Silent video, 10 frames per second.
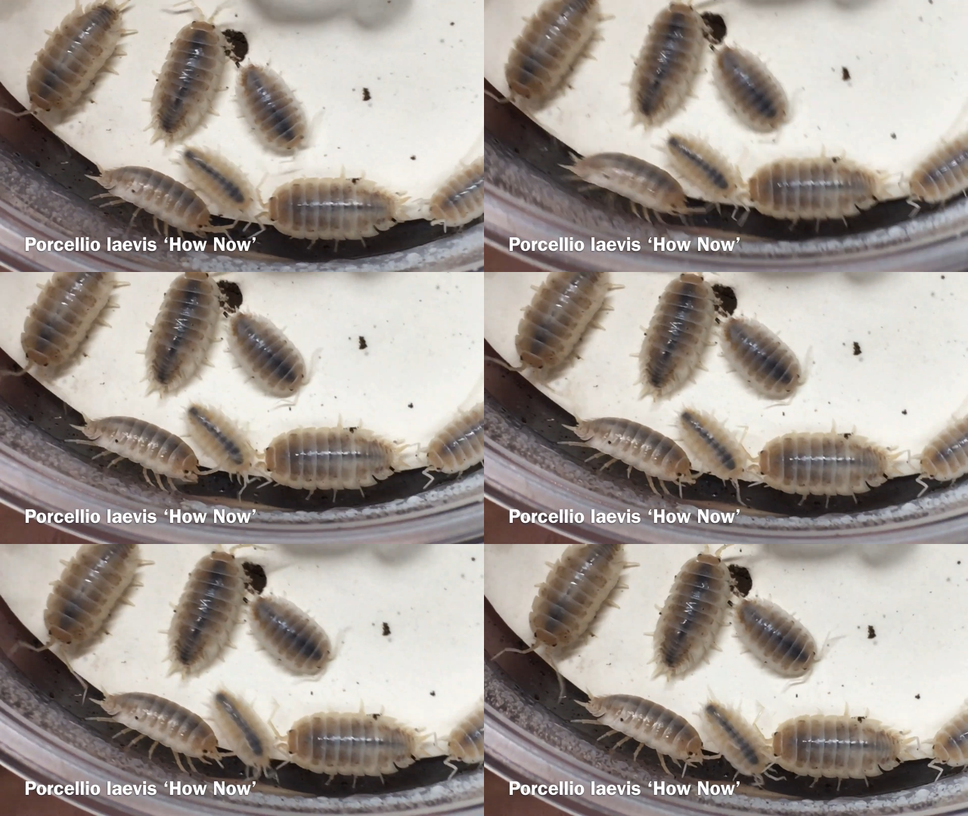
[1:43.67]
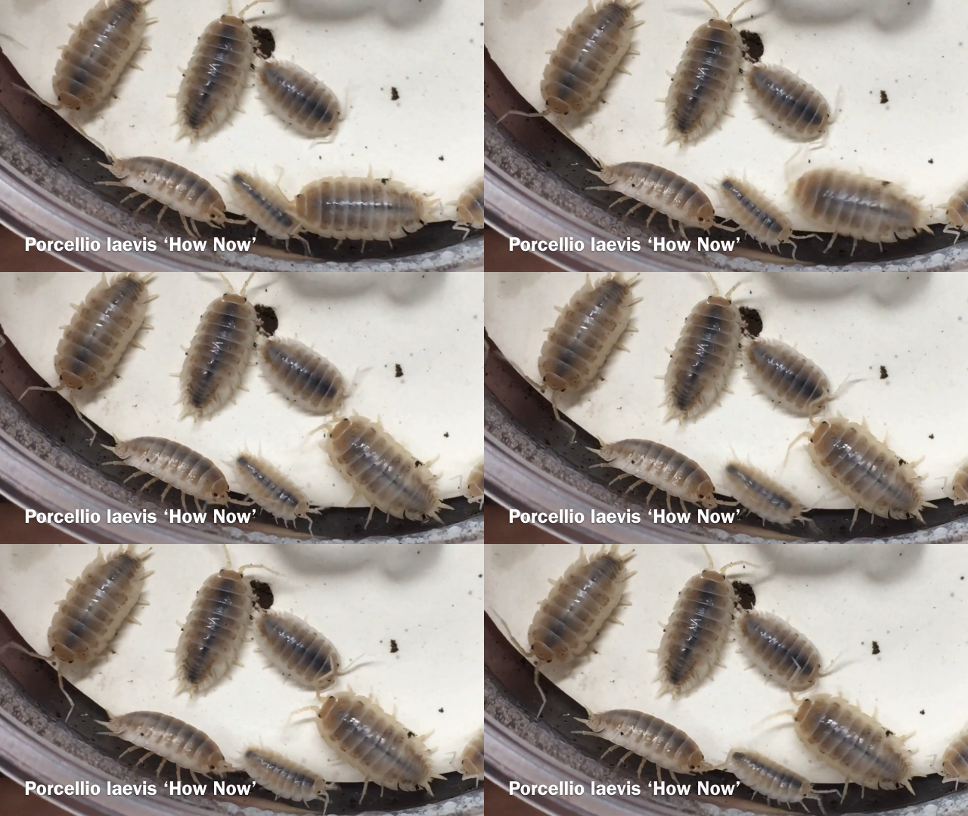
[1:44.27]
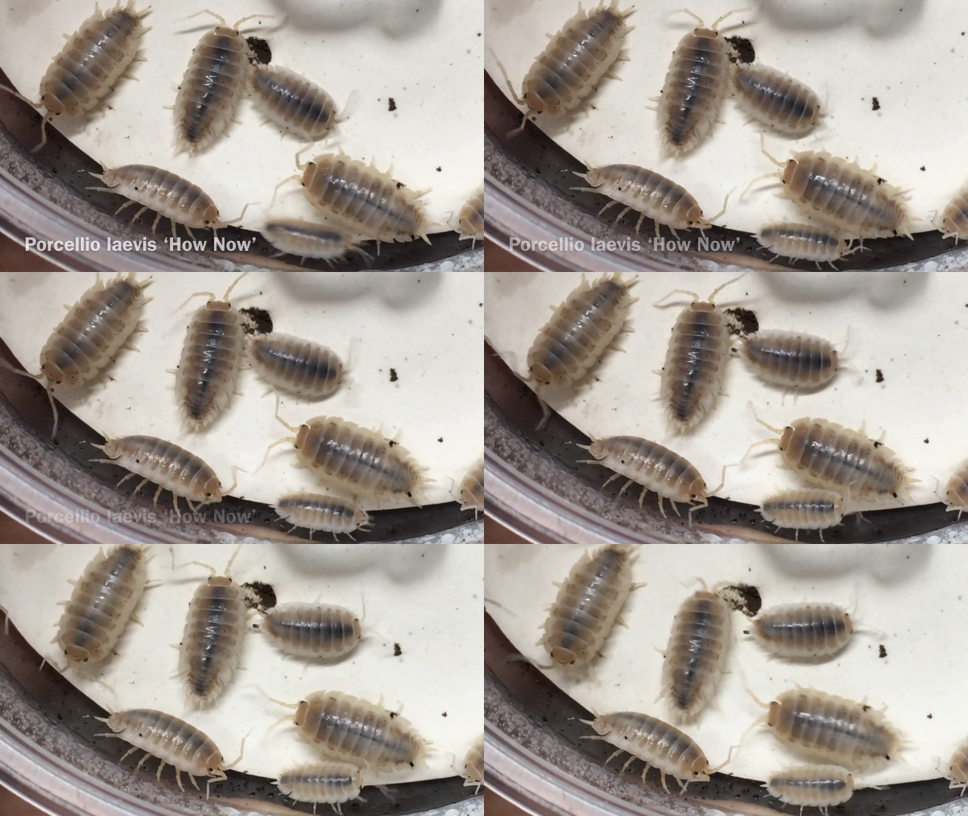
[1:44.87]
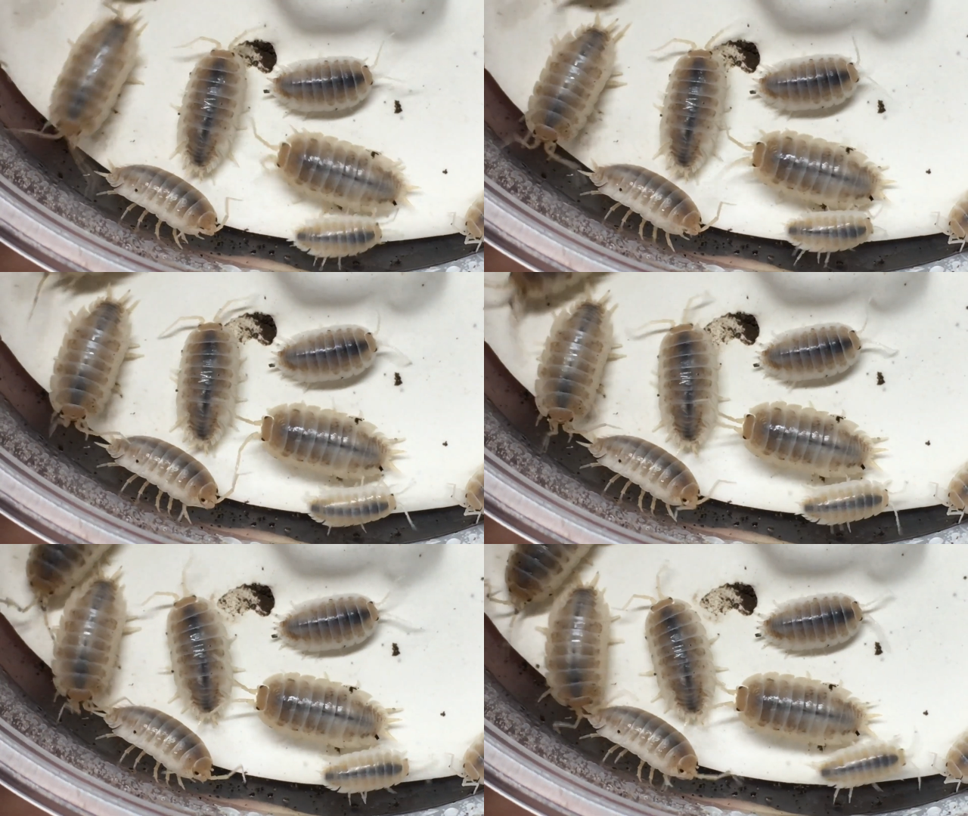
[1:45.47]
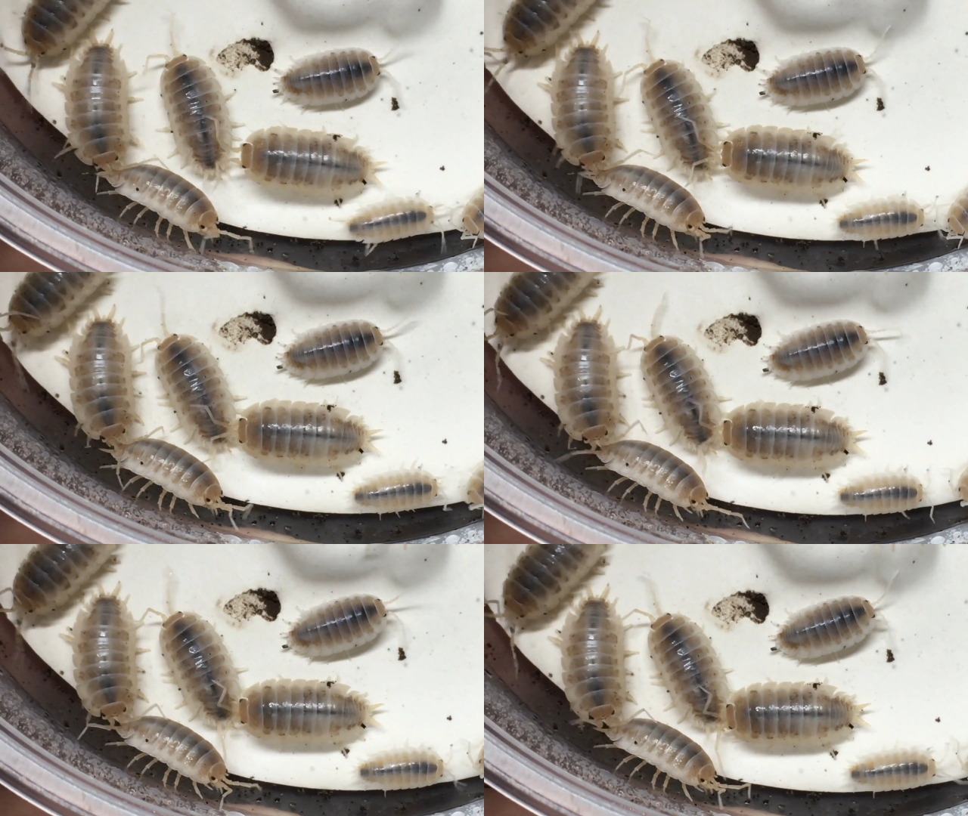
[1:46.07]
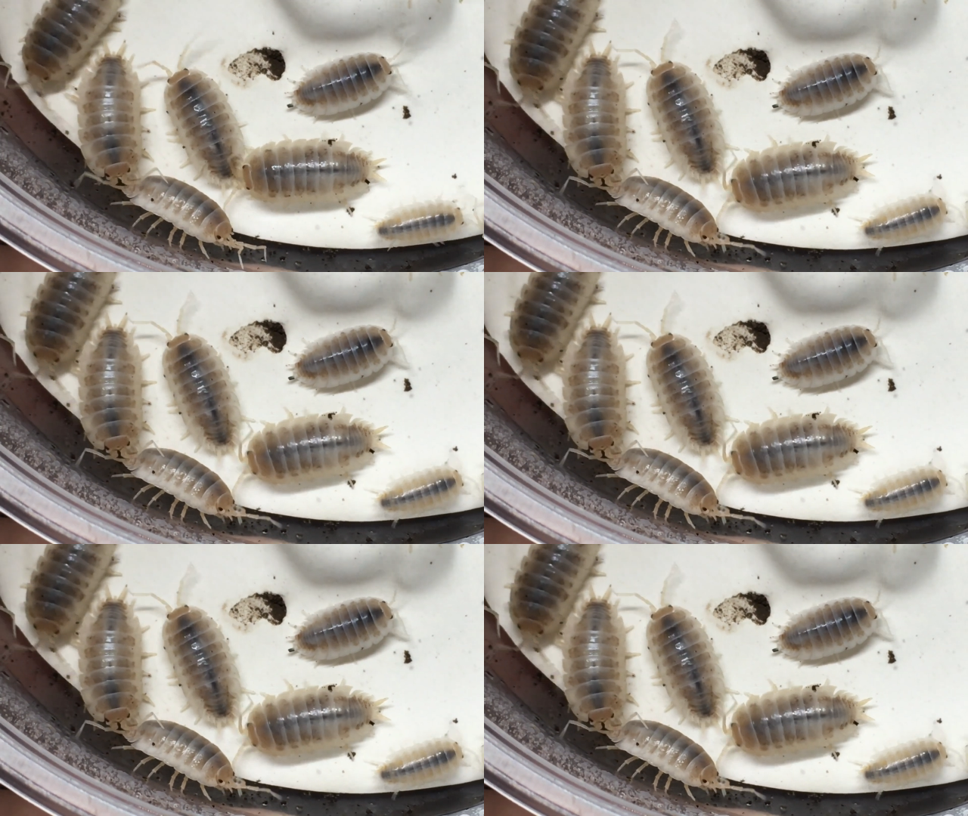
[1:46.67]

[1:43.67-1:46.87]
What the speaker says: [unreadable: no face in view]